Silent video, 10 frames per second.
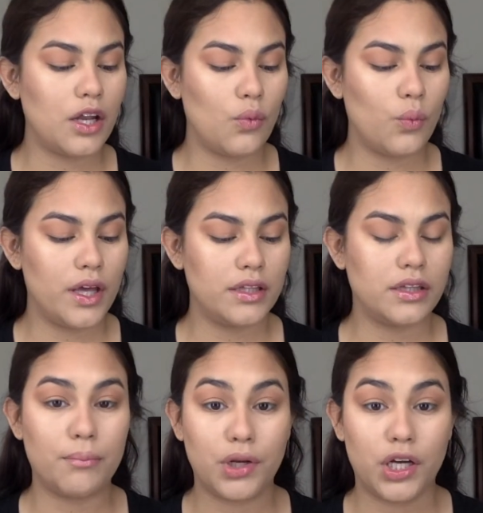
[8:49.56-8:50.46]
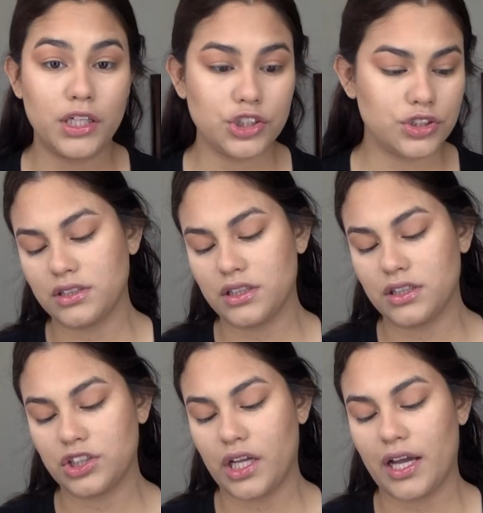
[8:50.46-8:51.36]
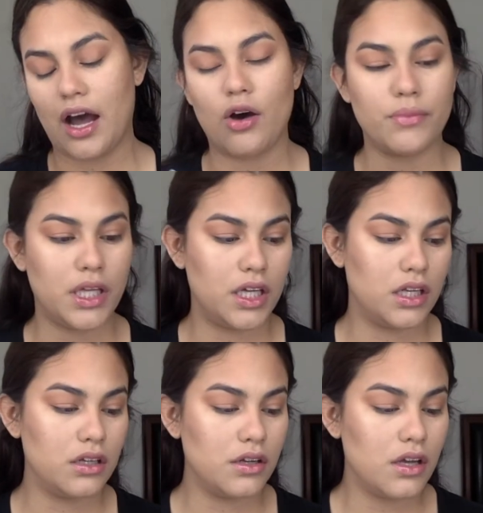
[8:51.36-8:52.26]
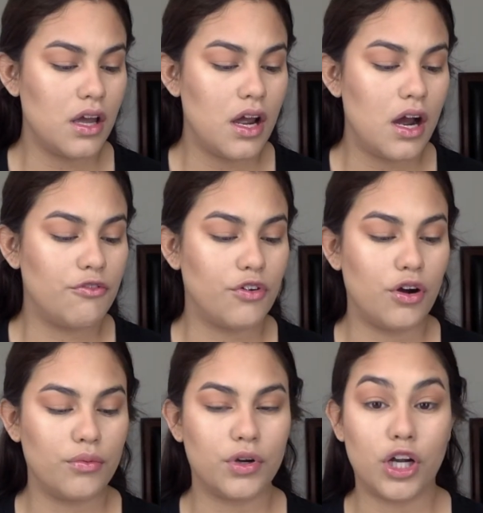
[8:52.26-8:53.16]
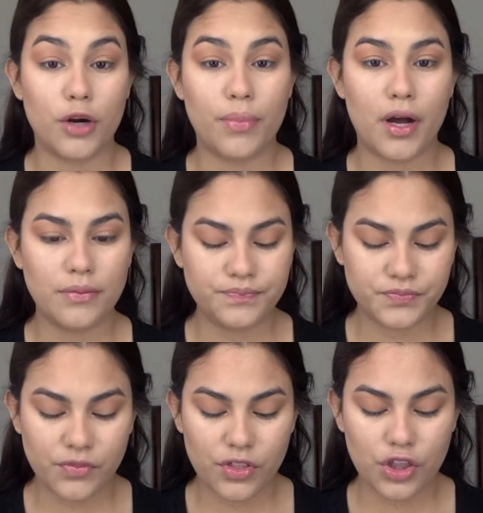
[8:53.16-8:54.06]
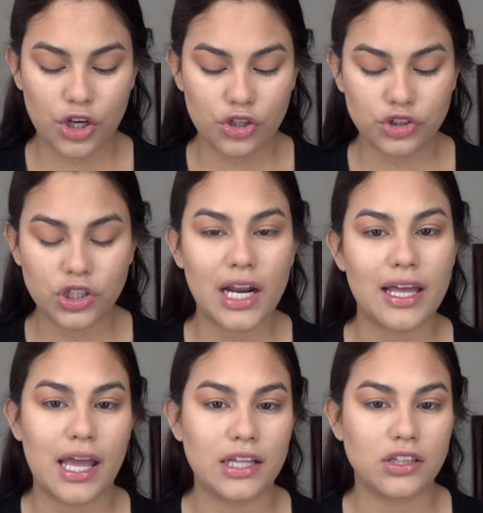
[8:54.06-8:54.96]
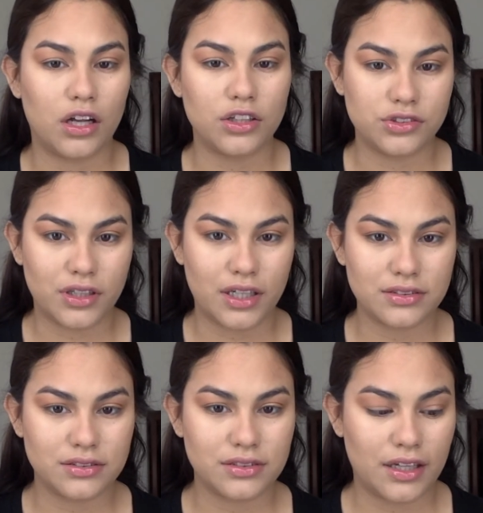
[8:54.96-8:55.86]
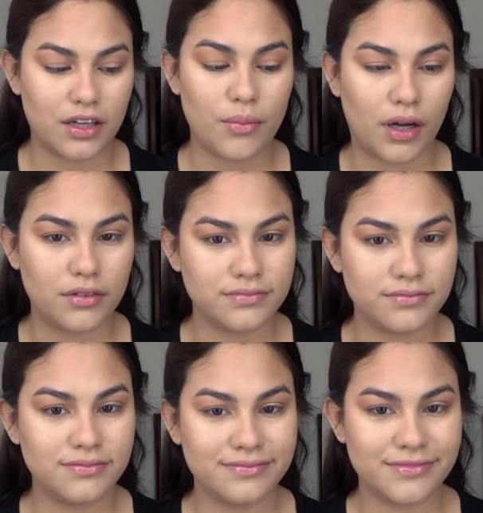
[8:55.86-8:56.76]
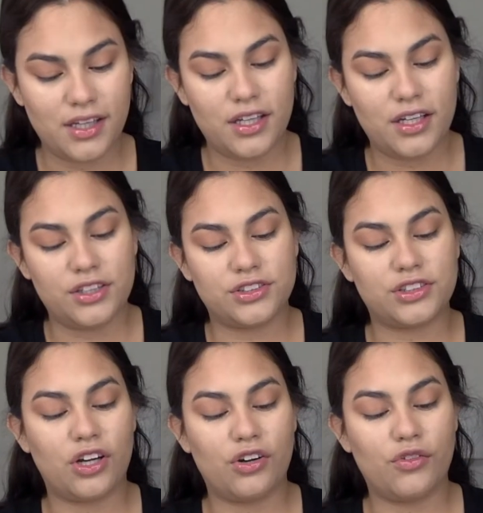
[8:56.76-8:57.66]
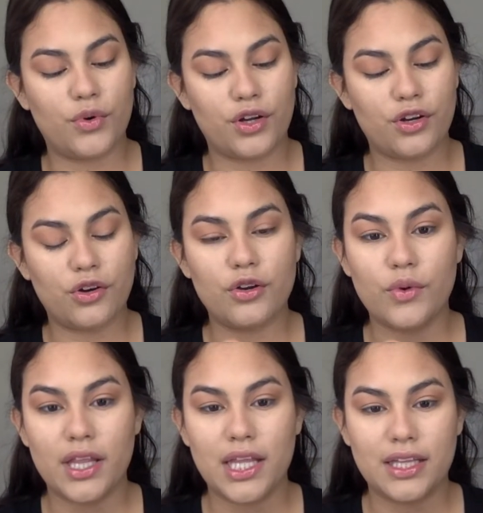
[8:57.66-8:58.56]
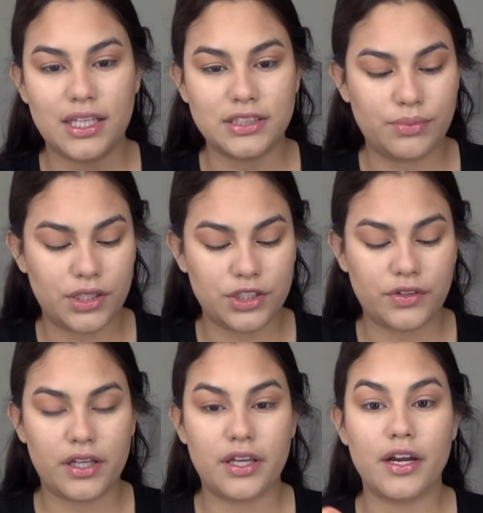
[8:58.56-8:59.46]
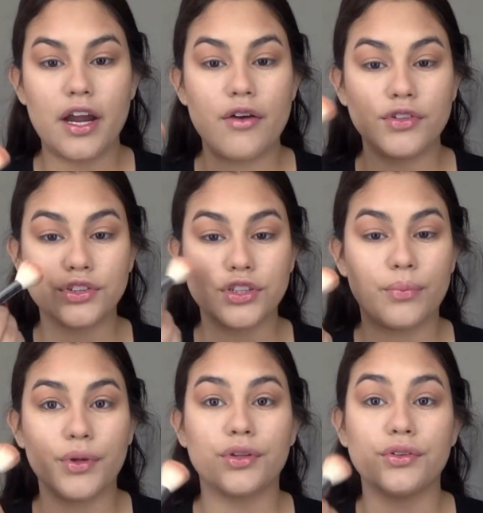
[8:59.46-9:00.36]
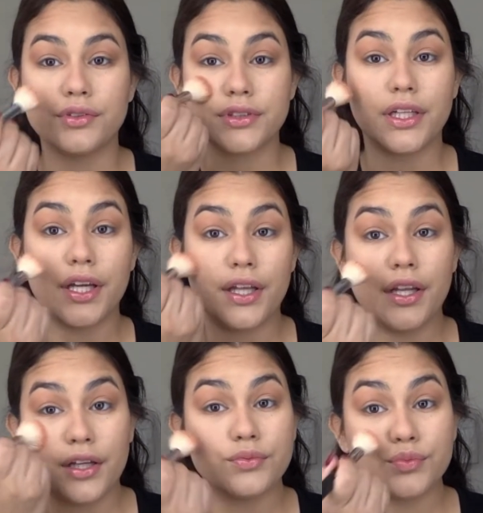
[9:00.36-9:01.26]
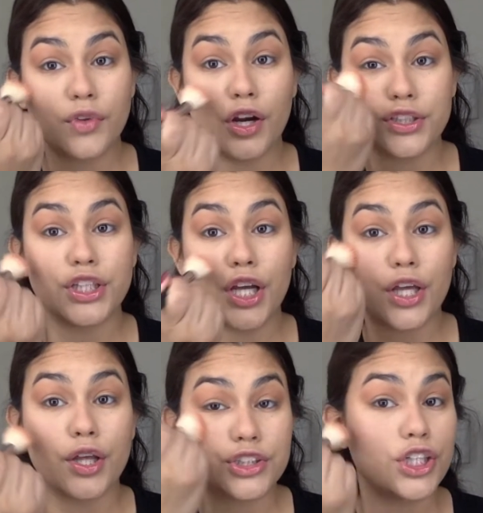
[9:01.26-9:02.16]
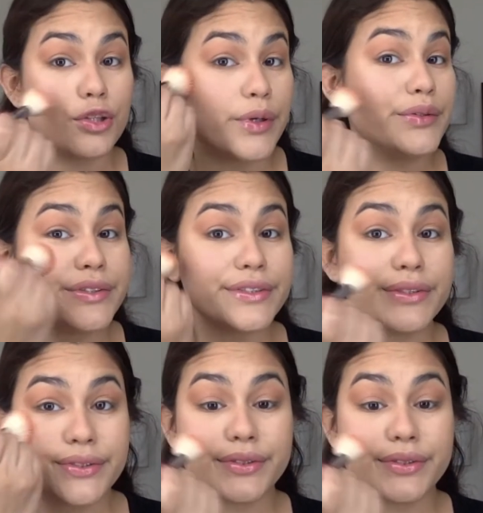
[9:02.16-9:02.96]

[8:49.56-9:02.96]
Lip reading: With blush in the shade Count Me In from Colourpop. They're usually like $8, you guys. Like, come on. So we're gonna go in with this blush right here, and we're just gonna put those in our good cheekbones.